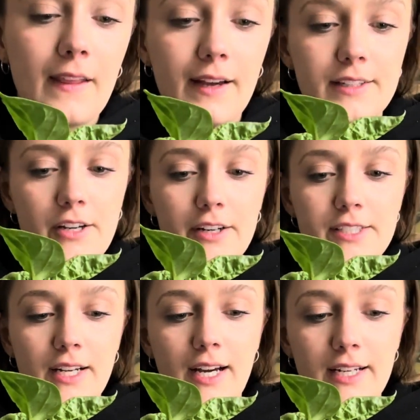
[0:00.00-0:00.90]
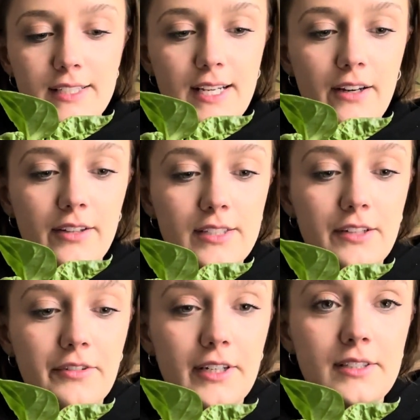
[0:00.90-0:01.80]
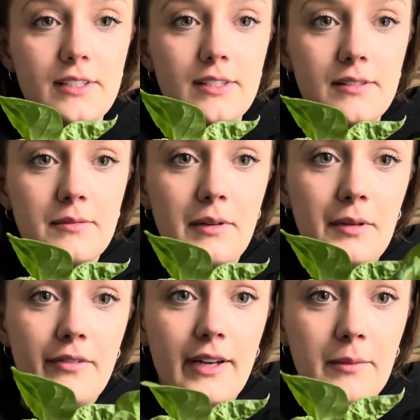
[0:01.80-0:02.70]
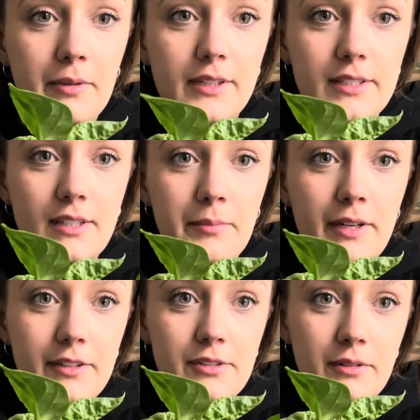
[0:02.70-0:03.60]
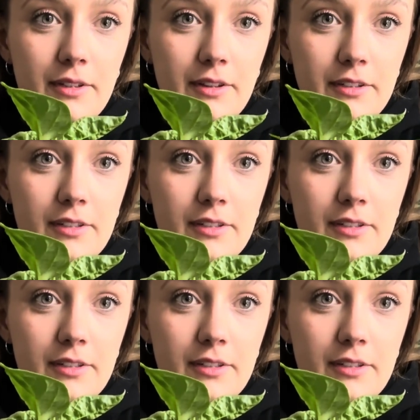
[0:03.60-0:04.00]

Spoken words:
It's hard to kind of tell the difference. Maybe if I could put this up here so that they're